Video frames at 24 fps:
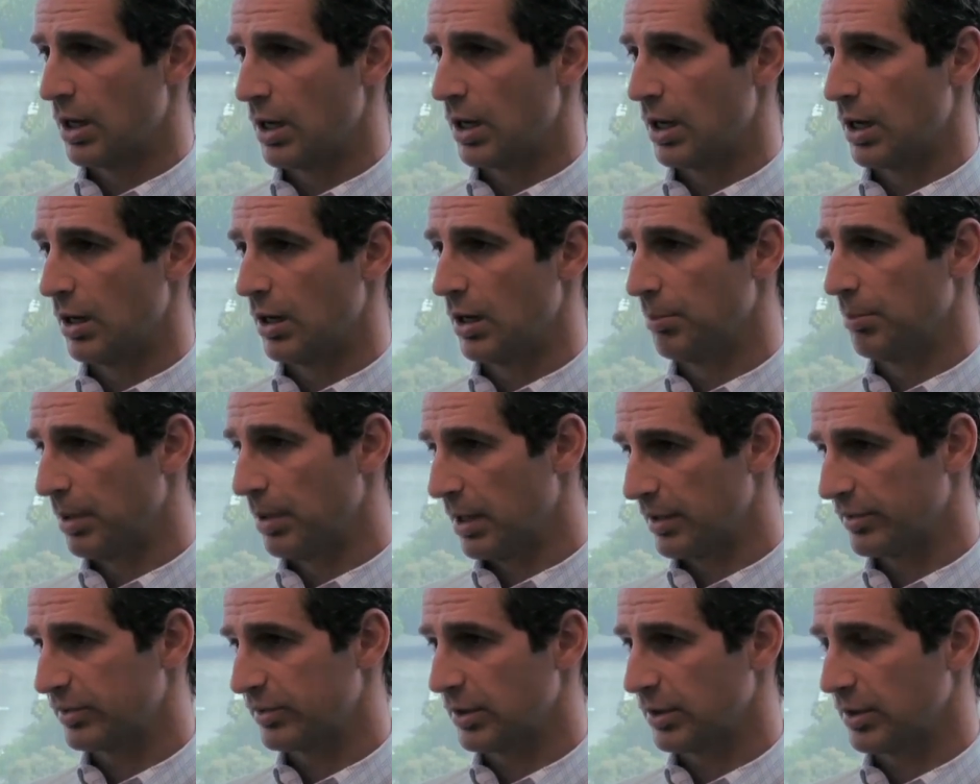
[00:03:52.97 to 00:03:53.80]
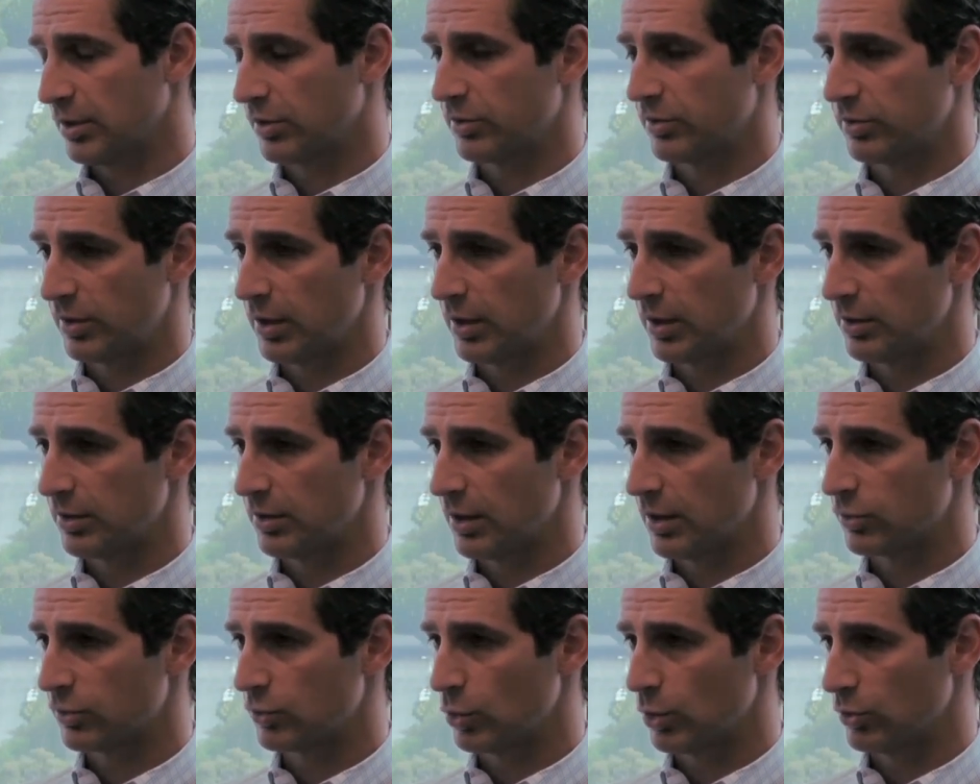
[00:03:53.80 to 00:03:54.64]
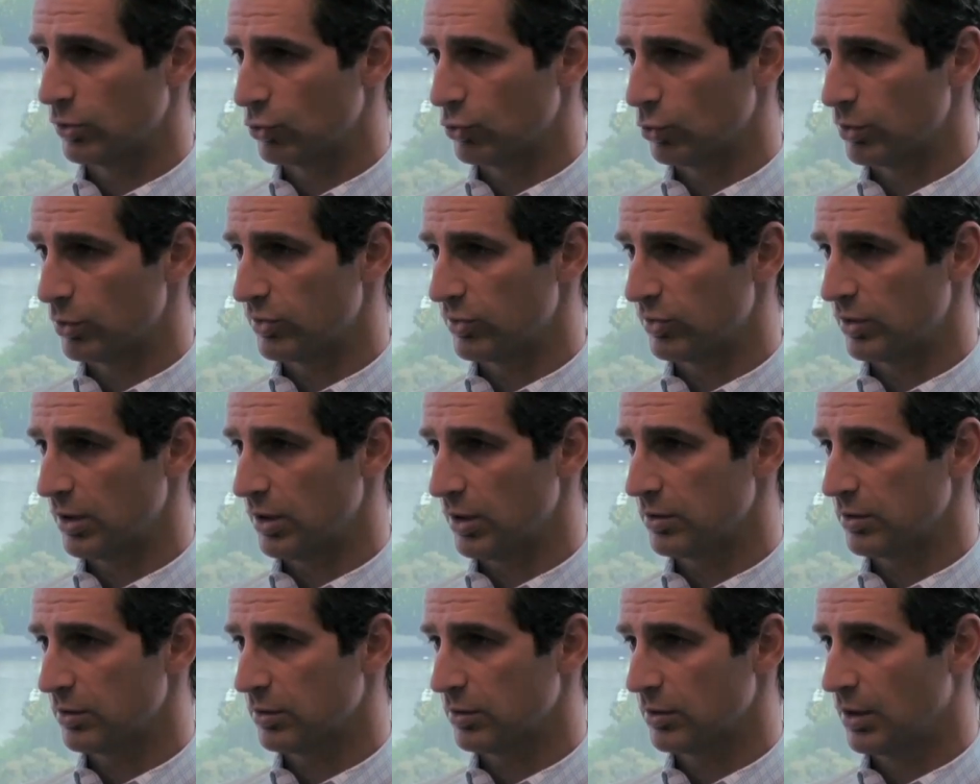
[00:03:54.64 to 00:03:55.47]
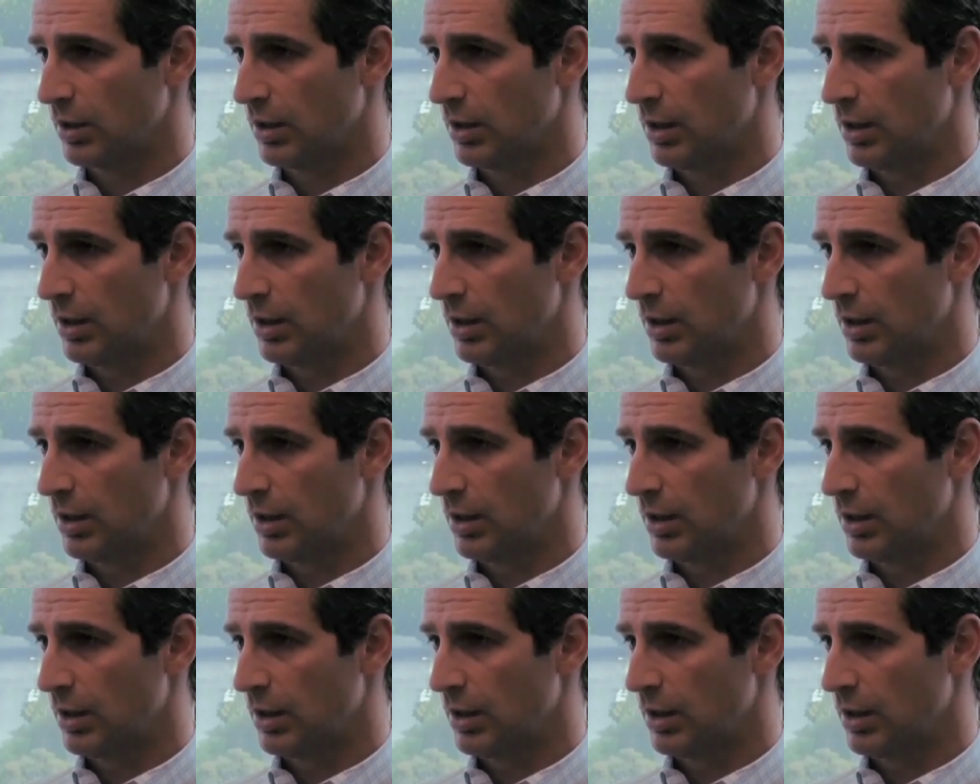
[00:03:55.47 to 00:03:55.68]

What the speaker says: Palestinian state next to a Jewish state.